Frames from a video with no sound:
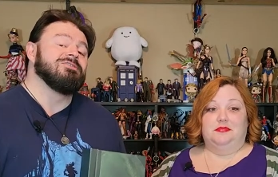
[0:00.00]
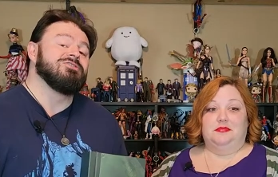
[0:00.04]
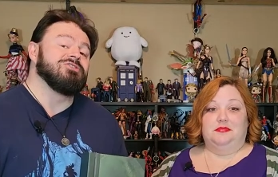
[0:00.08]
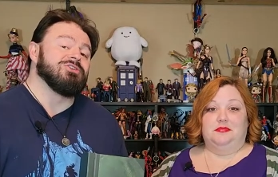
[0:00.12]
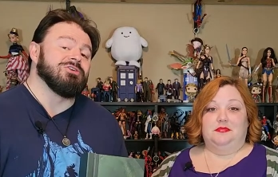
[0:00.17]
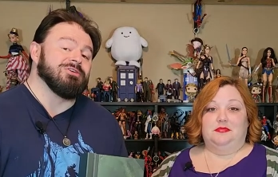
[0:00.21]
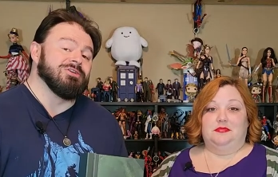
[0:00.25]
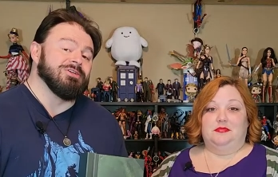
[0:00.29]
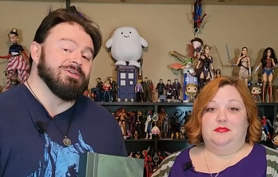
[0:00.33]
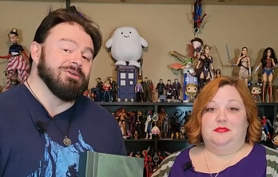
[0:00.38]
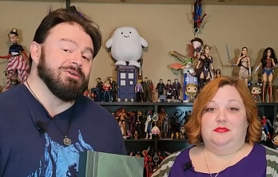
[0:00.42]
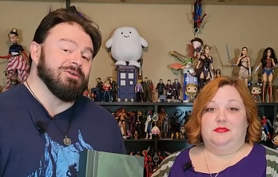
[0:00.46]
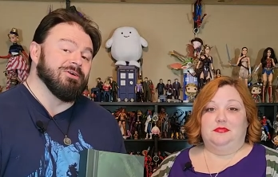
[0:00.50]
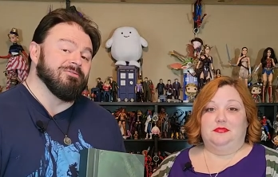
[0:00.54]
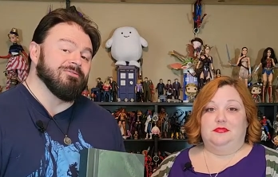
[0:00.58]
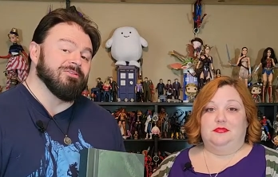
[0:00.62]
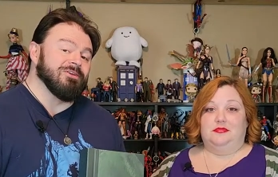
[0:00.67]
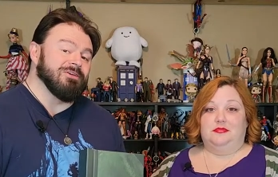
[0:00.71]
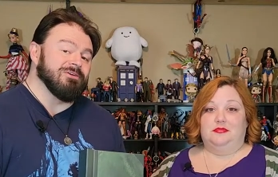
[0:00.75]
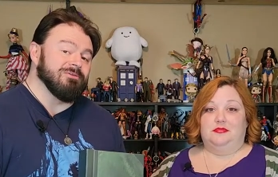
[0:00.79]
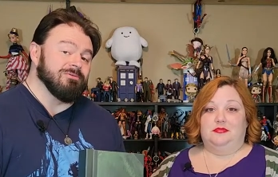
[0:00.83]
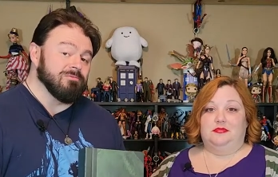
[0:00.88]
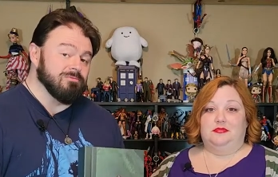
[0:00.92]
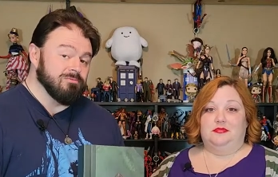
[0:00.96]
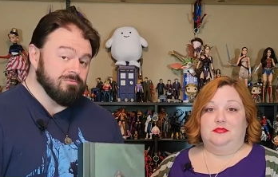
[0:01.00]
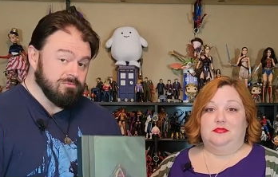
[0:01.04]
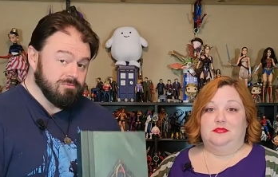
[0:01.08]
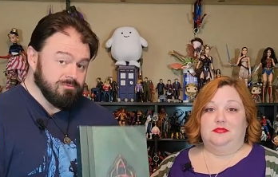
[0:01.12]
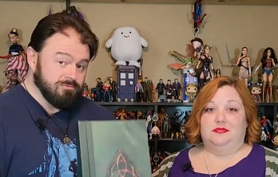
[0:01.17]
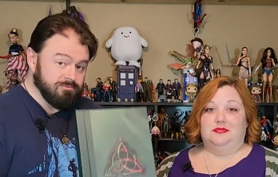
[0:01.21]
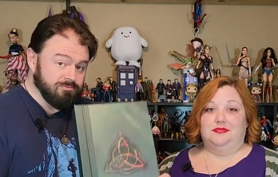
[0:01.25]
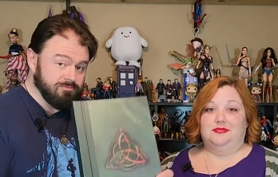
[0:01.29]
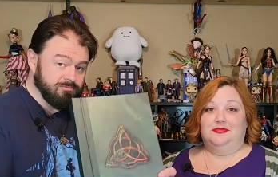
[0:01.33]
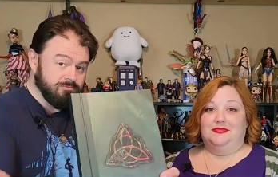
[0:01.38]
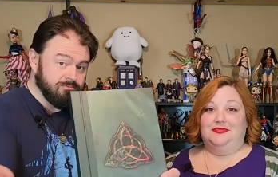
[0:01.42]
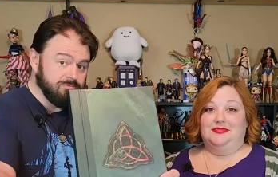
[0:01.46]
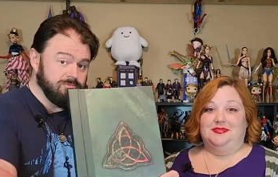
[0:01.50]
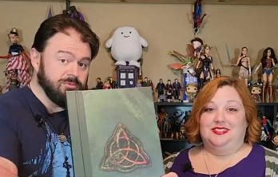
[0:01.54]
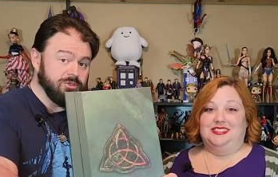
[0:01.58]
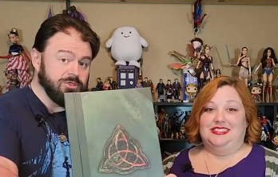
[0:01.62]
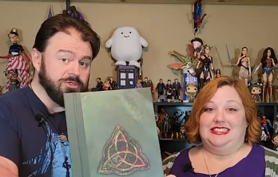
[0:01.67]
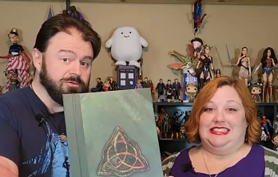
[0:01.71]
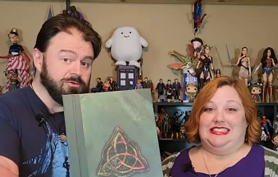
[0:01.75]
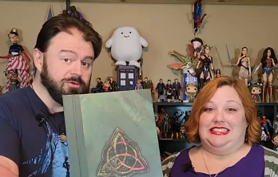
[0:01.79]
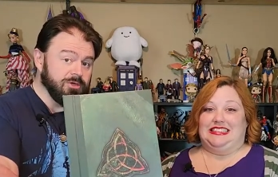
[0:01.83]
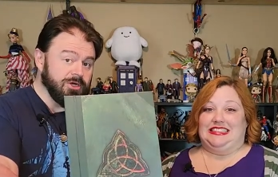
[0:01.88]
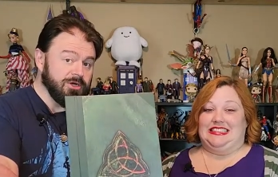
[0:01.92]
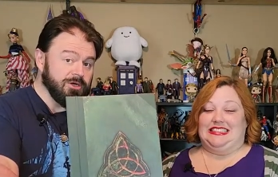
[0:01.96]
Speaker 1: Turning it over to you. Do
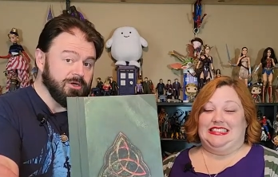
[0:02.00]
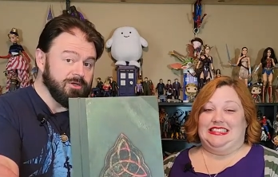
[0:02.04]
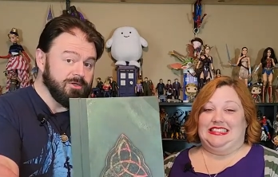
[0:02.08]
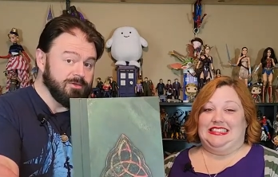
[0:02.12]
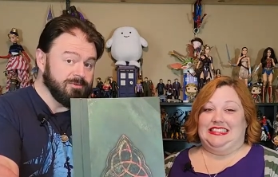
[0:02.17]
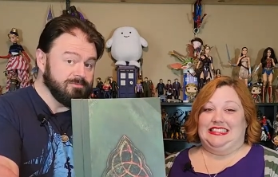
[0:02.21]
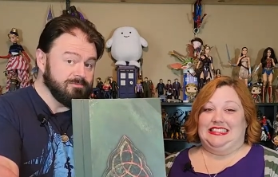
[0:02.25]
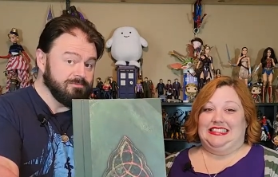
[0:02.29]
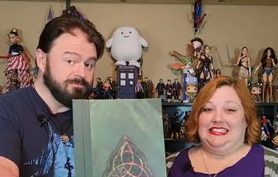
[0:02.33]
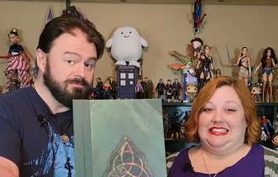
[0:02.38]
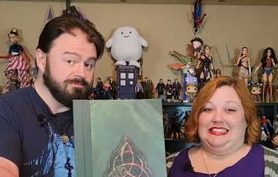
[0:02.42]
you nerd?